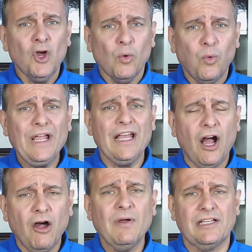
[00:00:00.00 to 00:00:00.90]
we
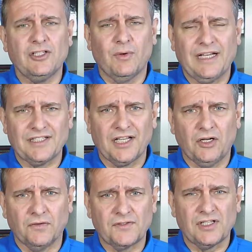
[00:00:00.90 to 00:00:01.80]
owe it to
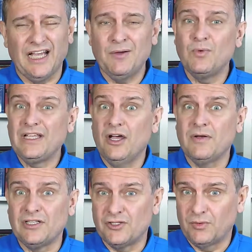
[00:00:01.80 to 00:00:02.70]
ourselves and we owe
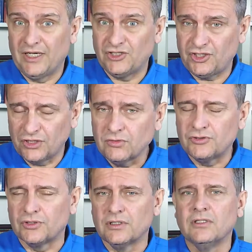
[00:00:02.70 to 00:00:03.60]
it to our
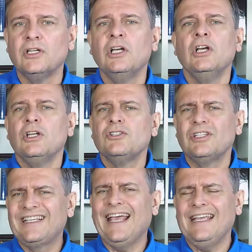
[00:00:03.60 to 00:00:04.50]
children
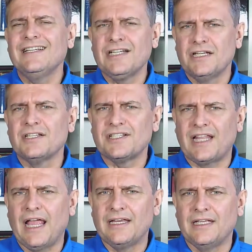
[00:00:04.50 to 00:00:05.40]
to gain an
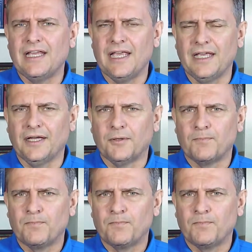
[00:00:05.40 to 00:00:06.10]
understanding here.